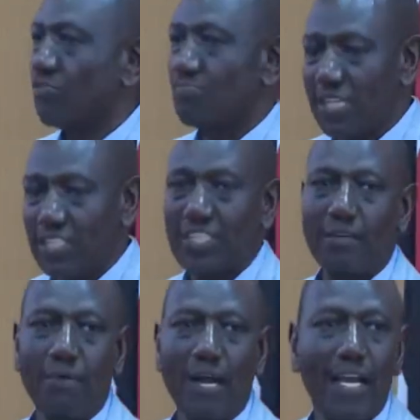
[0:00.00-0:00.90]
It is
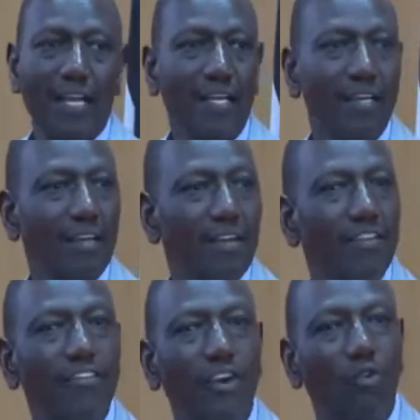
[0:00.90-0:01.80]
measured by
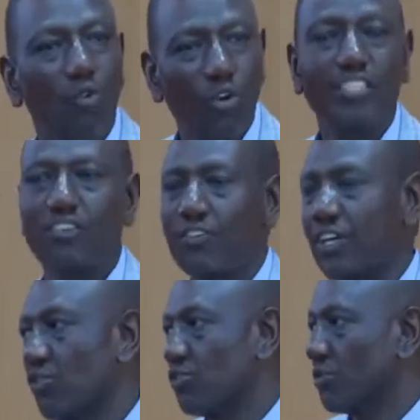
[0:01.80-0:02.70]
the
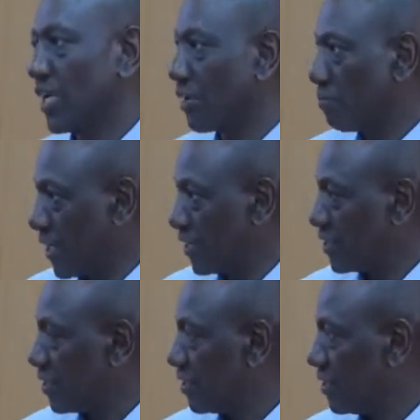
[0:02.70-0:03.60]
quality of the roads we can
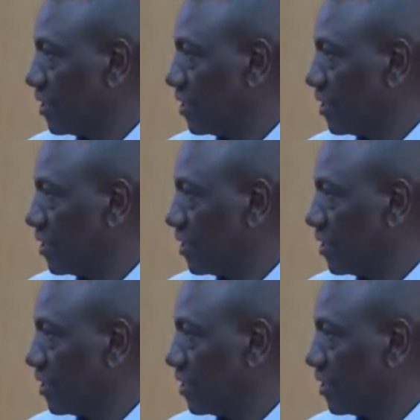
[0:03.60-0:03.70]
build,